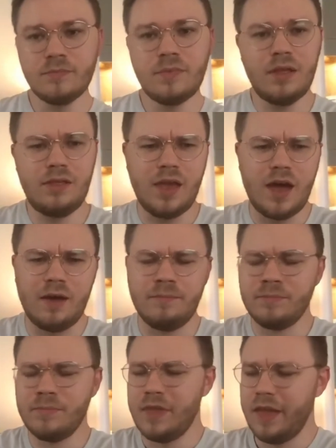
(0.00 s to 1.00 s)
Yeah.
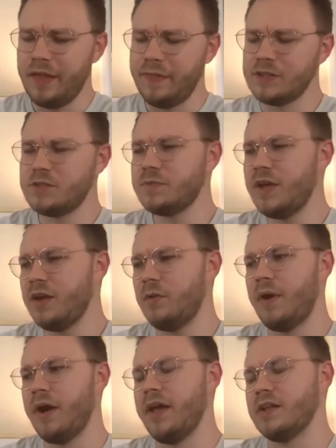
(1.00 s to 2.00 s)
And that's kind of
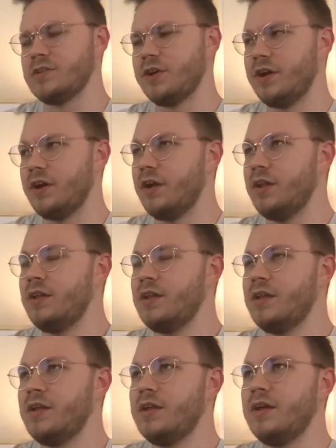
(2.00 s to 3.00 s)
why it's hard
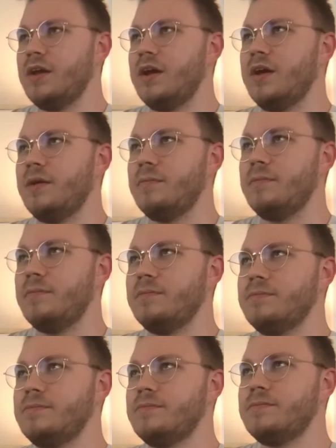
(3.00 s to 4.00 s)
um
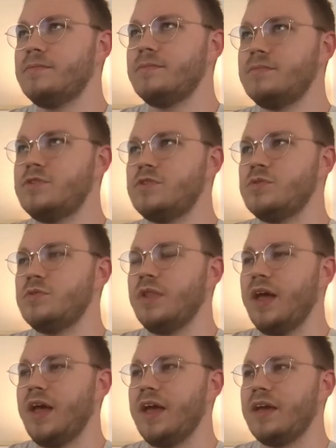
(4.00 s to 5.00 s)
to
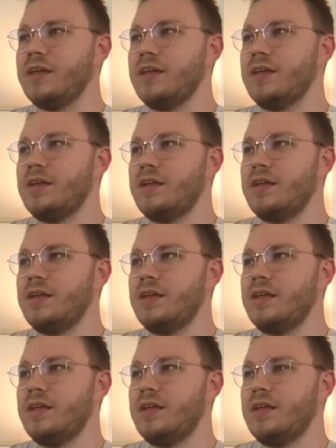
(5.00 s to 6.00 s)
like
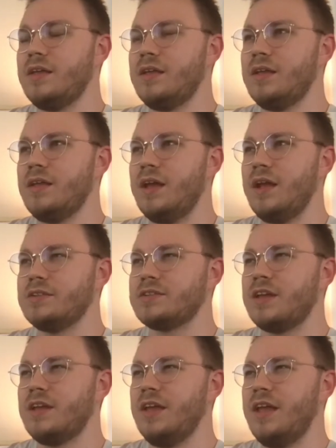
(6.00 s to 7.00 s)
it's
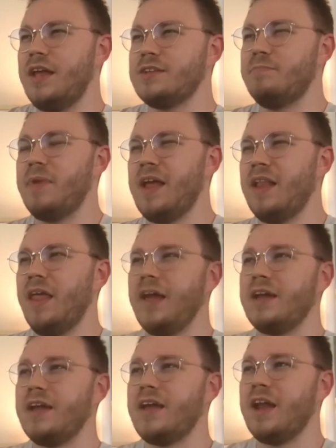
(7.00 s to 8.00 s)
it's been
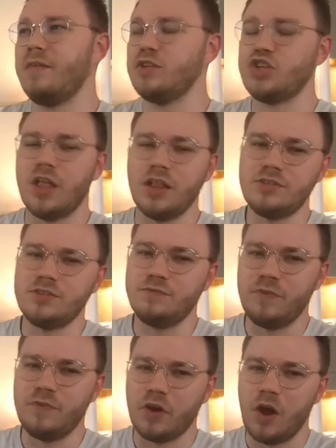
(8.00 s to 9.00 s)
like kind of a challenge to
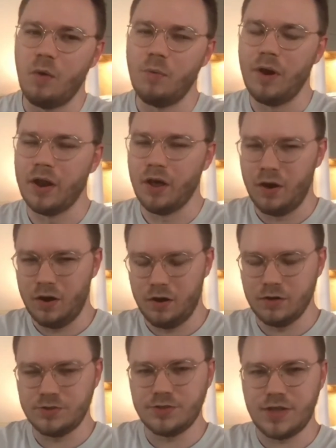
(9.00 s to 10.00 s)
figure out what
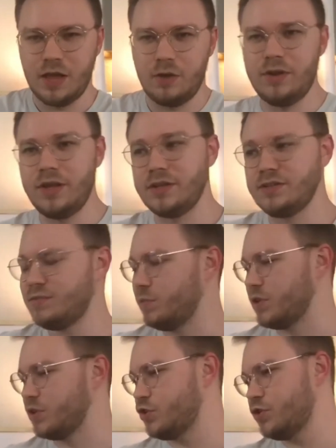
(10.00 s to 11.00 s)
our sound is,
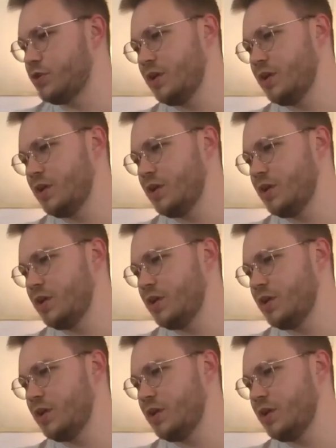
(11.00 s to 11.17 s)
which